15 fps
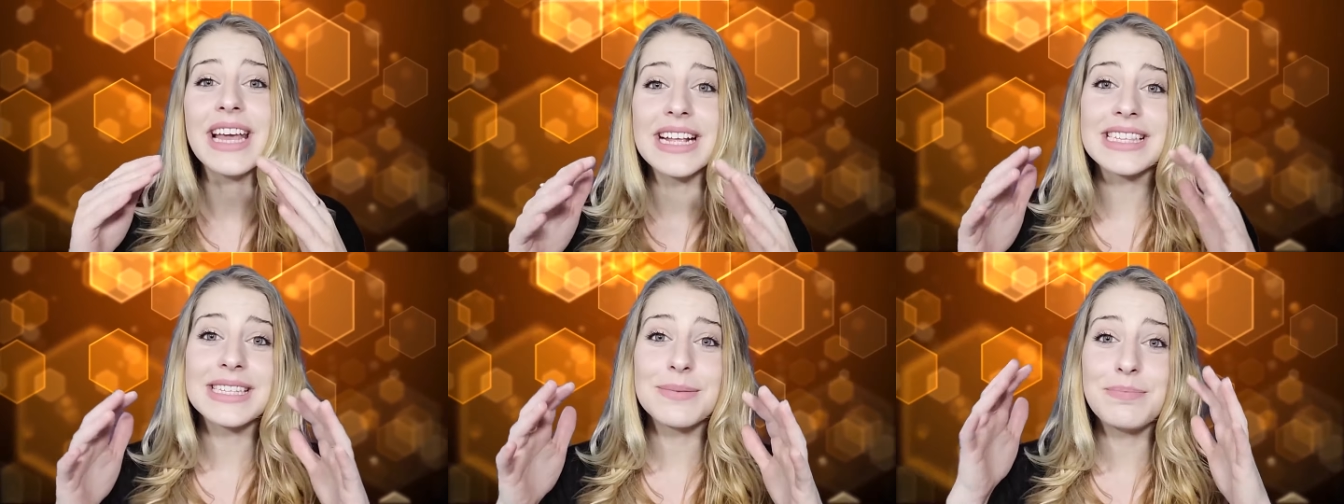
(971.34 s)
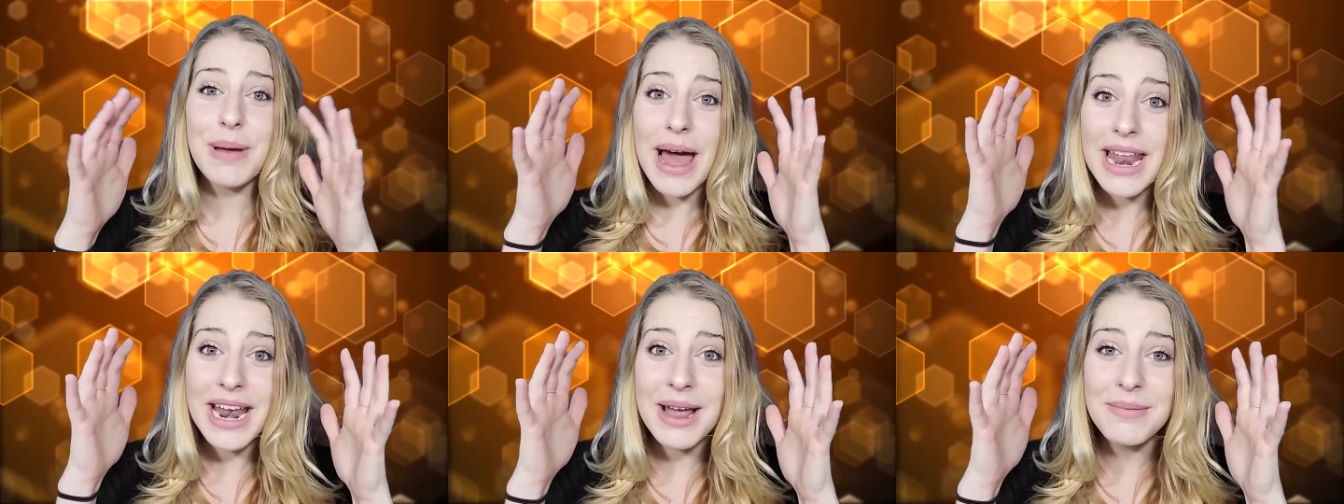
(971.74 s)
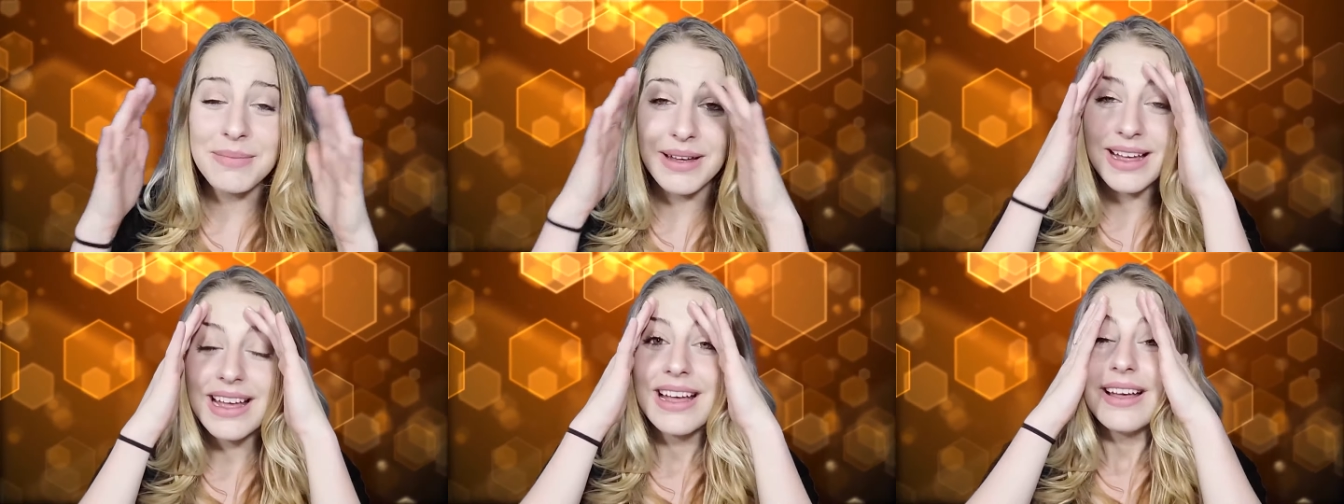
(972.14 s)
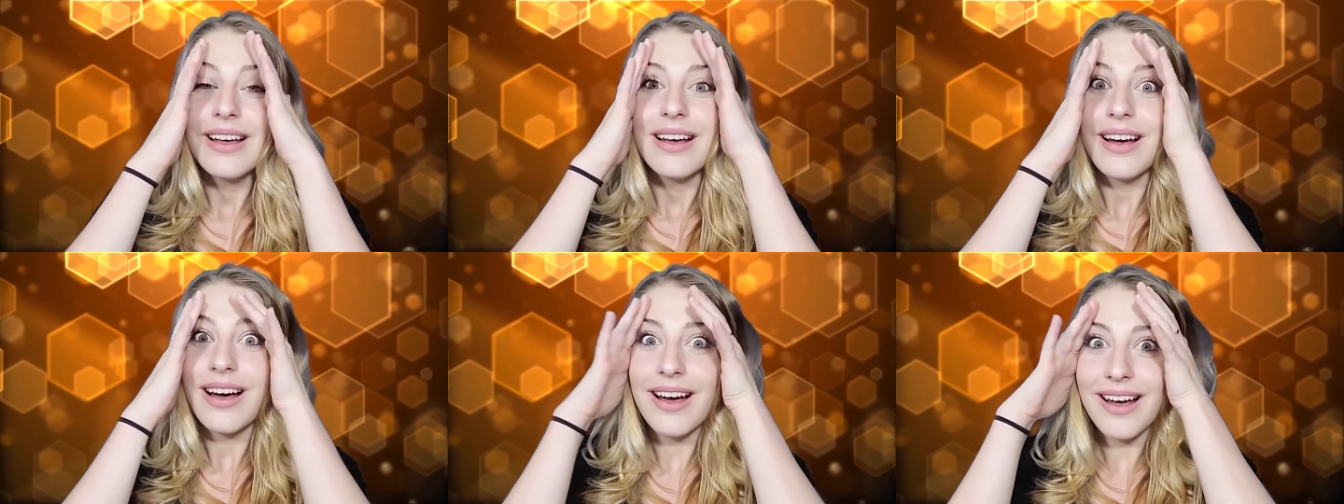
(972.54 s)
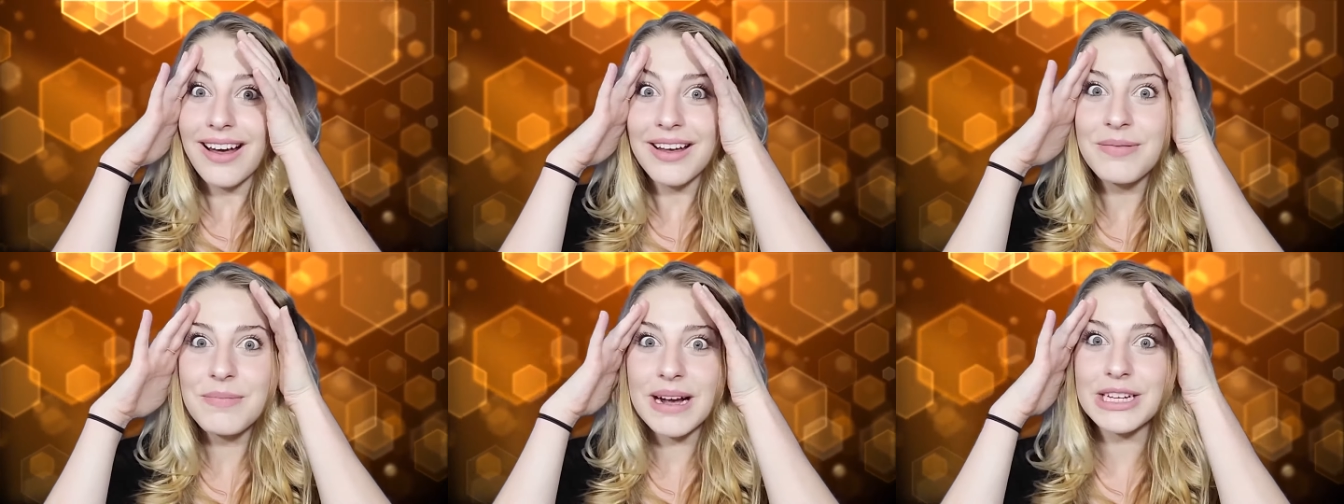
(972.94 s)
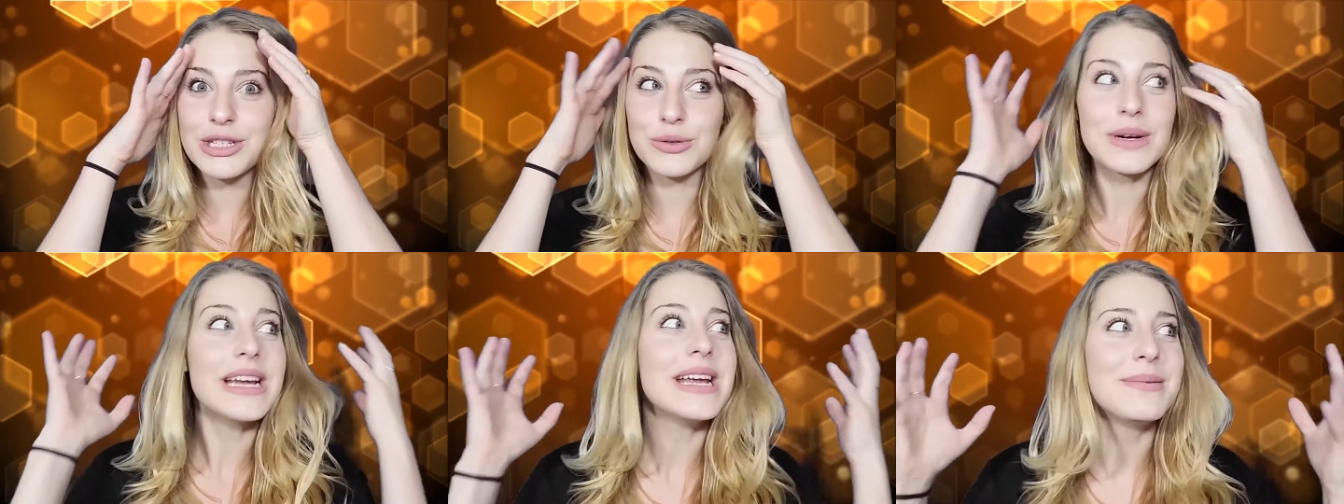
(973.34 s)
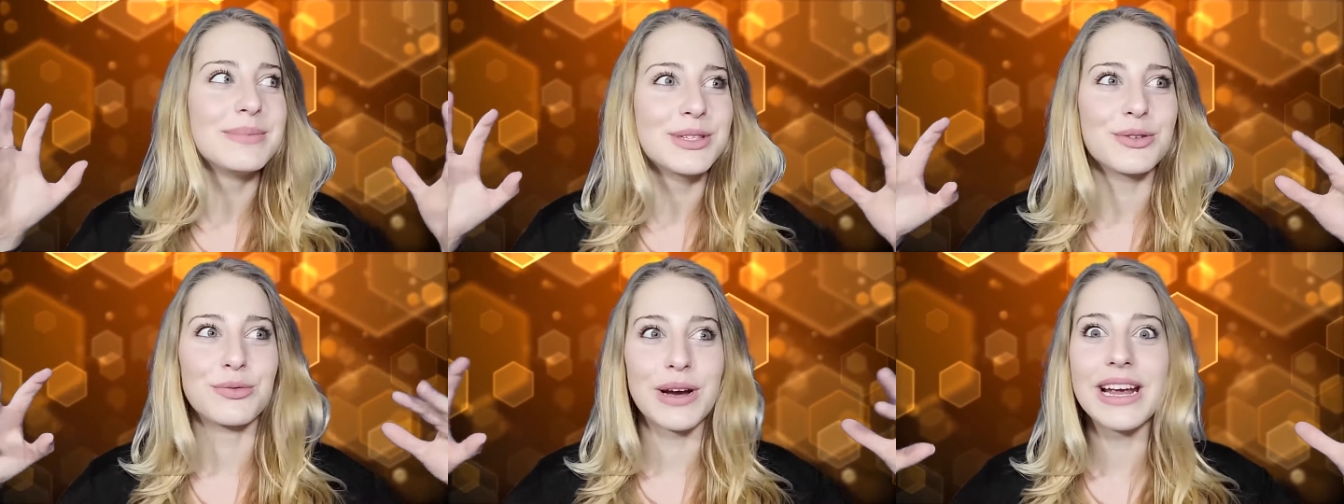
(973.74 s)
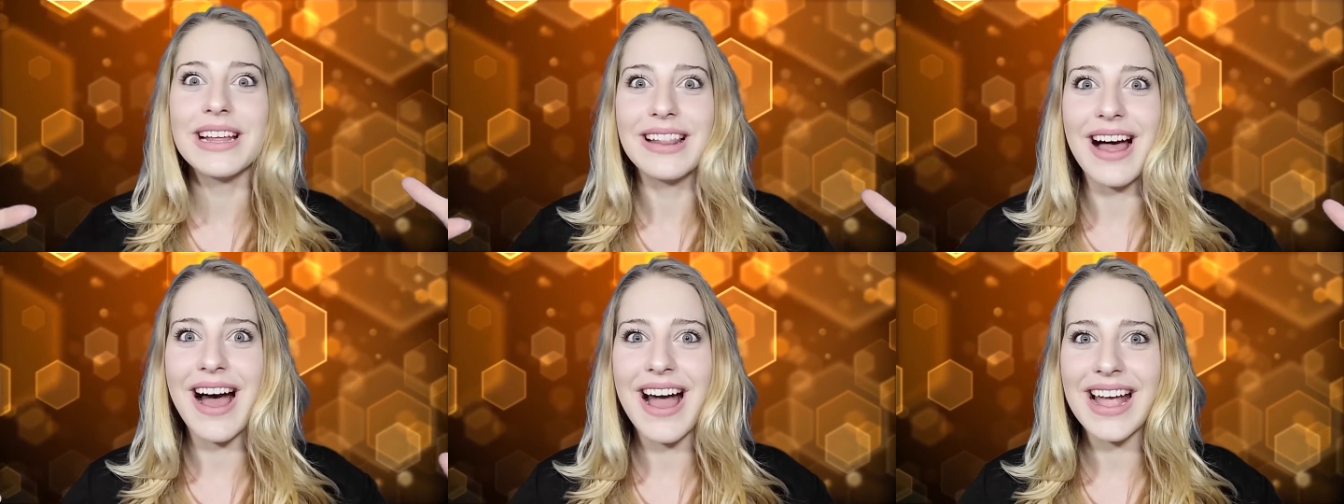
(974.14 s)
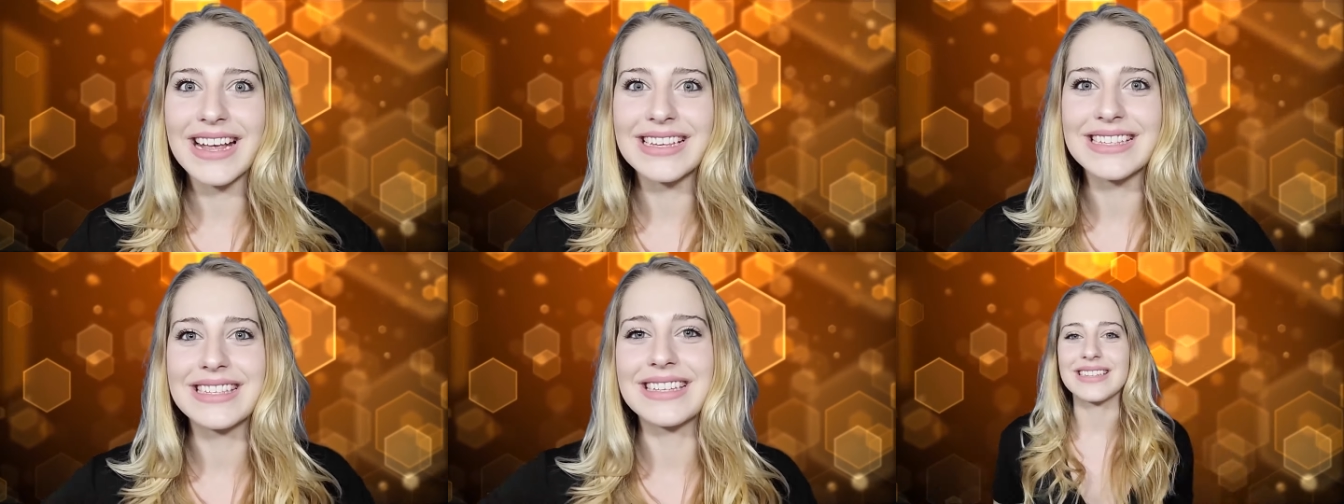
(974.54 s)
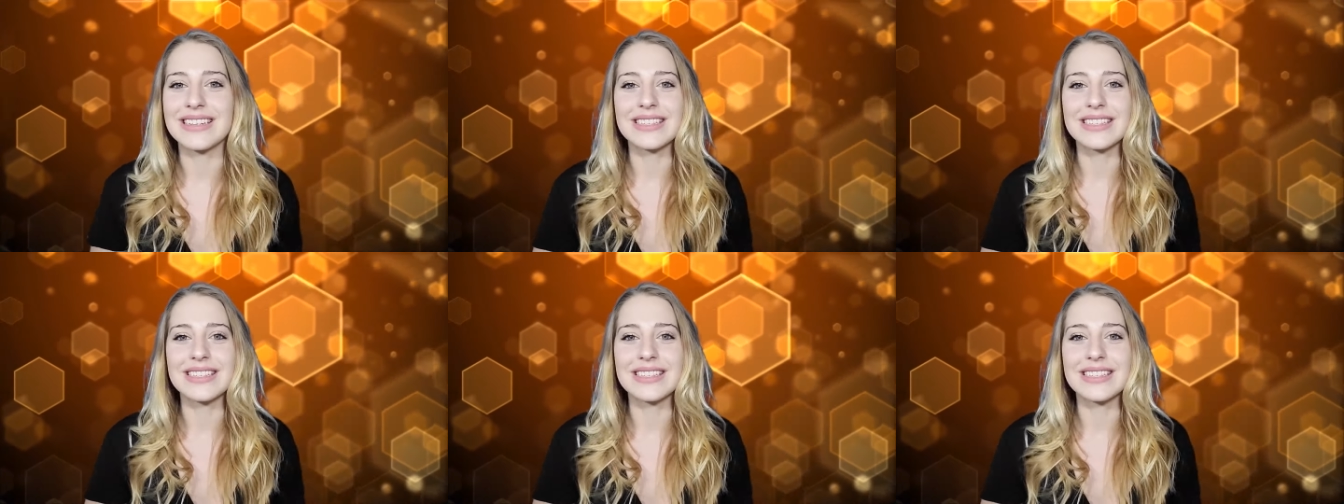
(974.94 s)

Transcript: gets to pet him. Ah, my dreams realized.